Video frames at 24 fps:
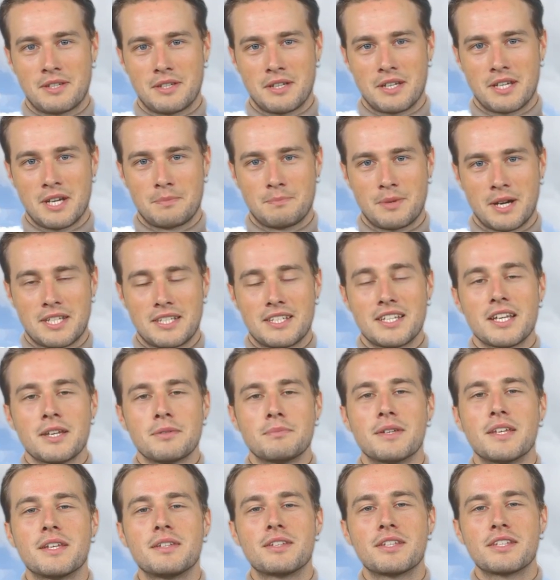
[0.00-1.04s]
He must take
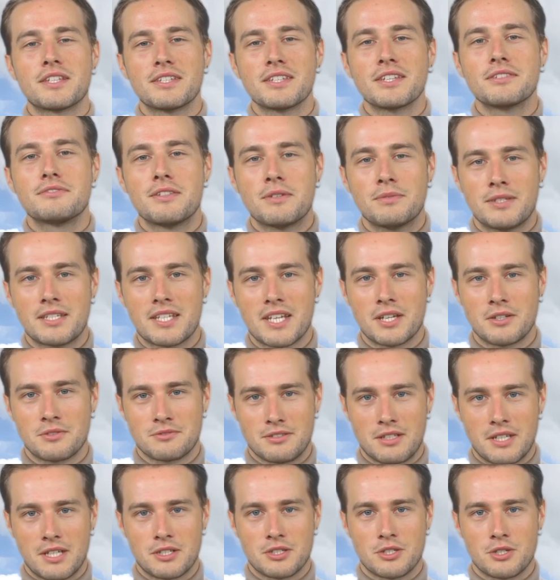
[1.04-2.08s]
the initiative
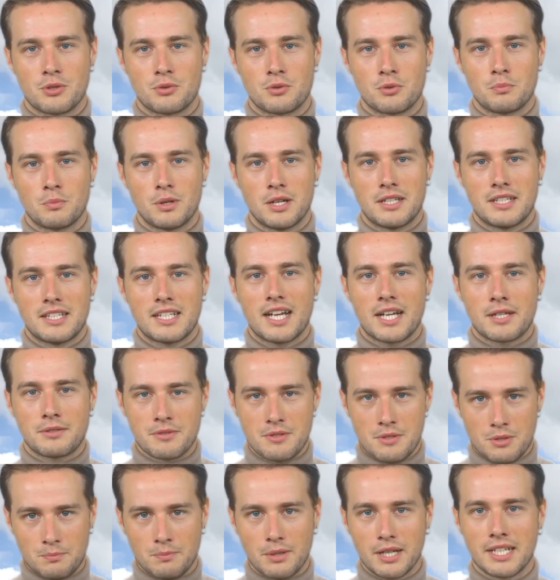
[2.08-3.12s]
himself and ensure works
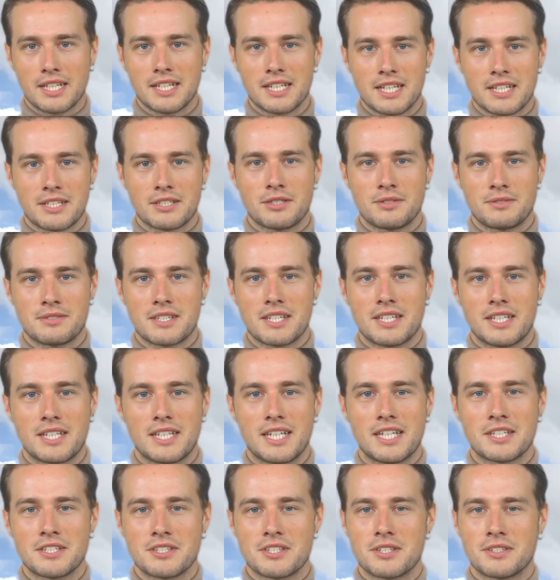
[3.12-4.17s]
council regulations and
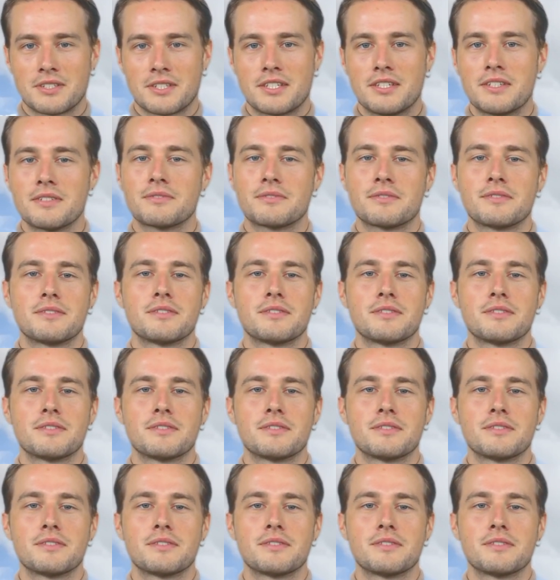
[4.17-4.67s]
elections.